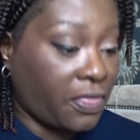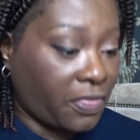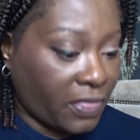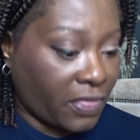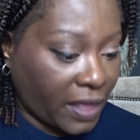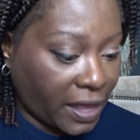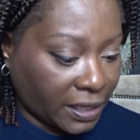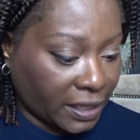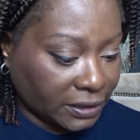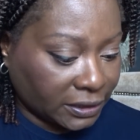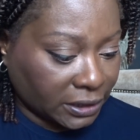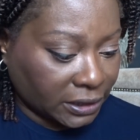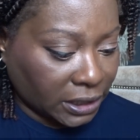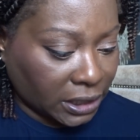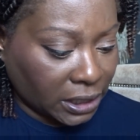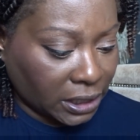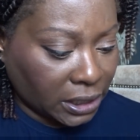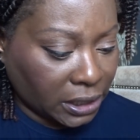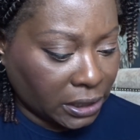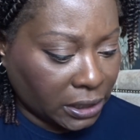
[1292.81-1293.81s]
That
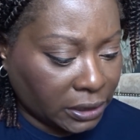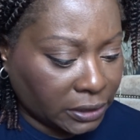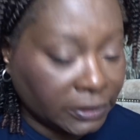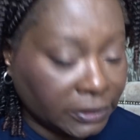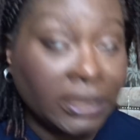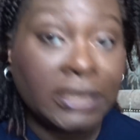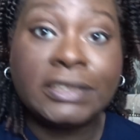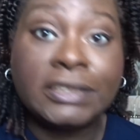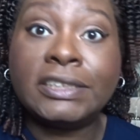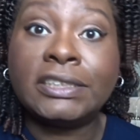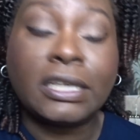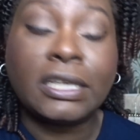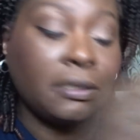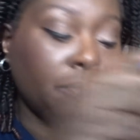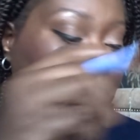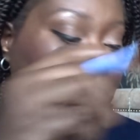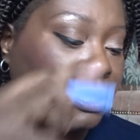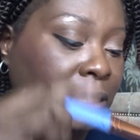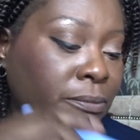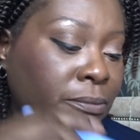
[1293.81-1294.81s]
is
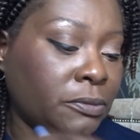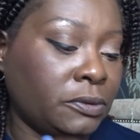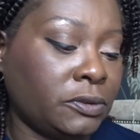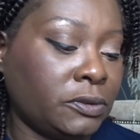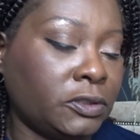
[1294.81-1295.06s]
Sunbeam.